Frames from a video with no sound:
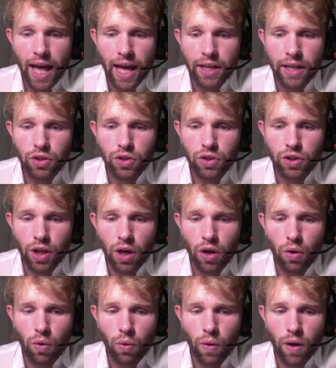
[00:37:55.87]

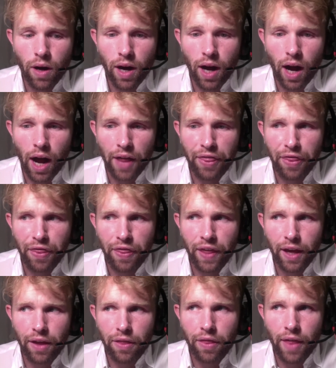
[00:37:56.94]
So I
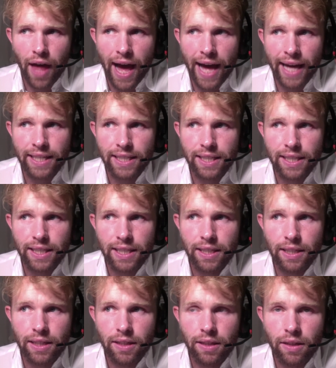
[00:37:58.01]
think that
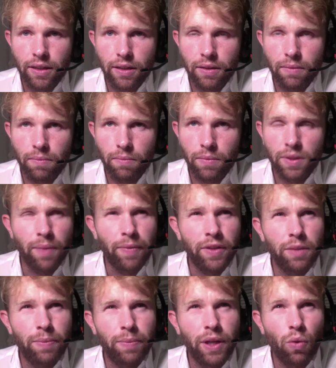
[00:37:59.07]
it's something
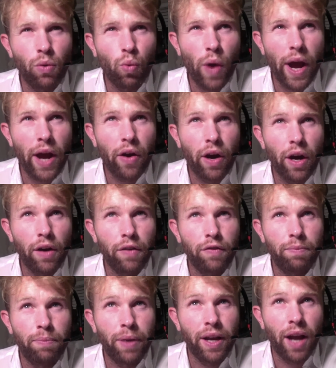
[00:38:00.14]
to be aware of,
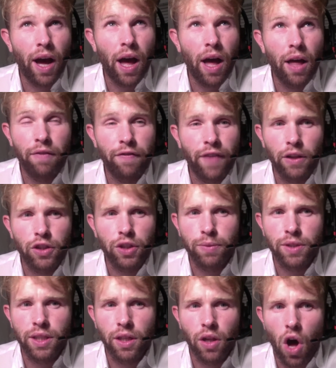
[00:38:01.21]
but fellowships
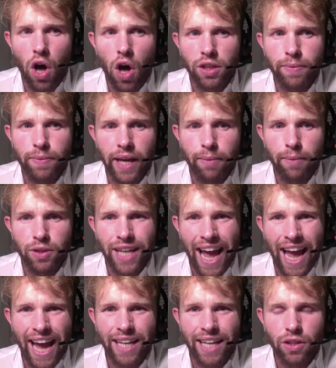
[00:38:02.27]
still ought to be able to
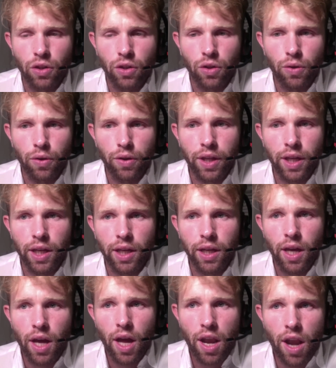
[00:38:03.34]
handle the
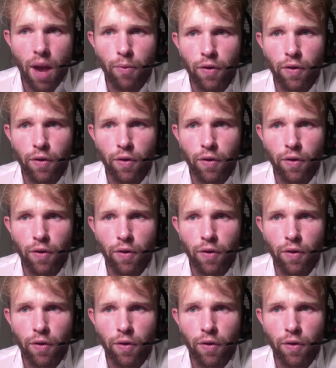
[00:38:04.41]
number of